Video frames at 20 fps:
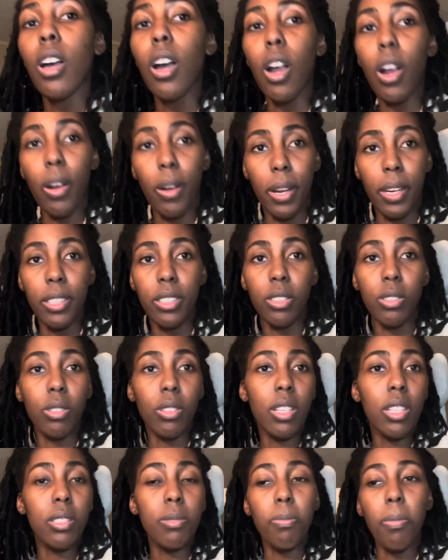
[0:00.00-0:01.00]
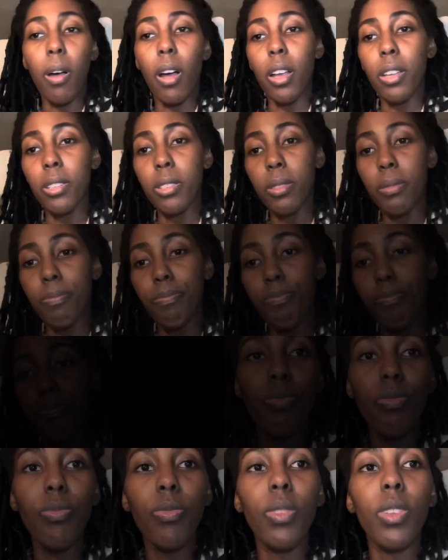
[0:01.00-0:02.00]
All right, so let's pause.
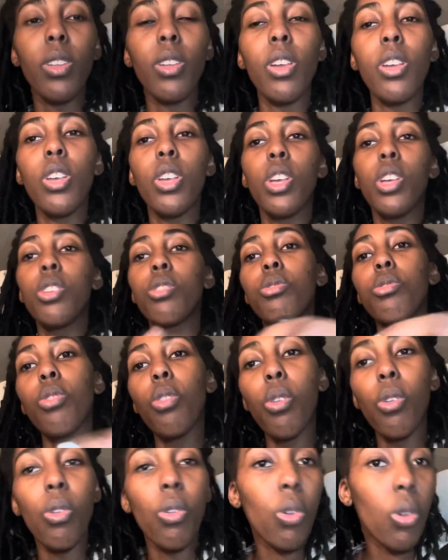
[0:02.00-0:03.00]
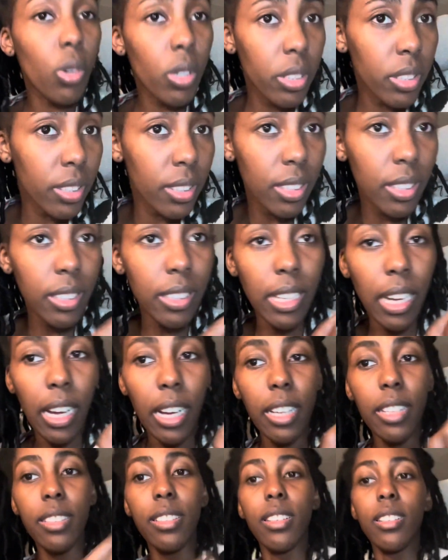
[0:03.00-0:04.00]
So other than
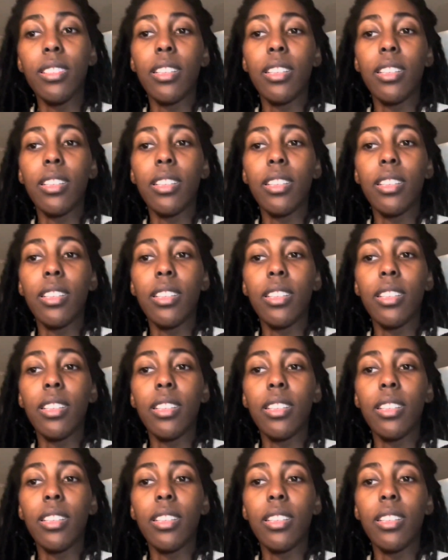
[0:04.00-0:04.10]
that,